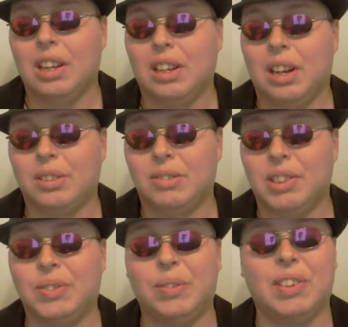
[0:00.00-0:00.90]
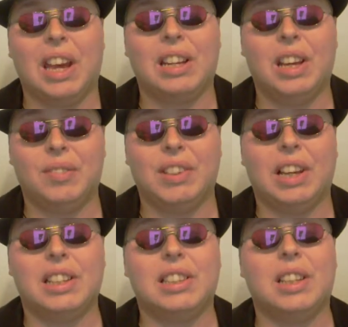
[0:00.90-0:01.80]
Now, some of these people can't help it.
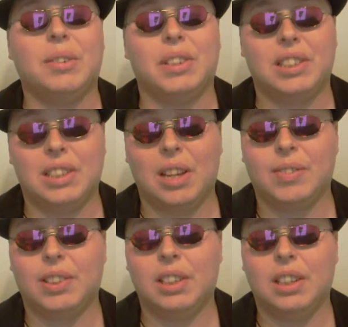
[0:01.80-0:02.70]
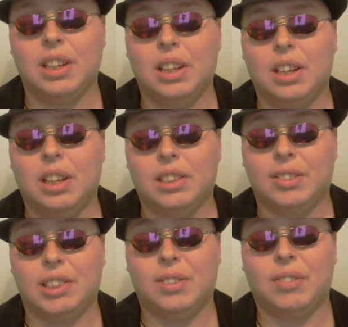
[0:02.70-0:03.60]
Like I said, they were disabled. Some
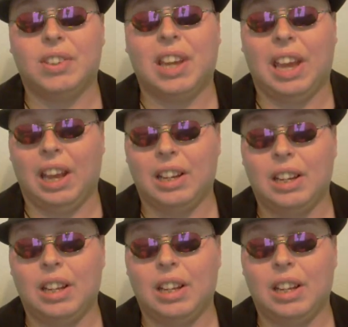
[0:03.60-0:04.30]
of these people can.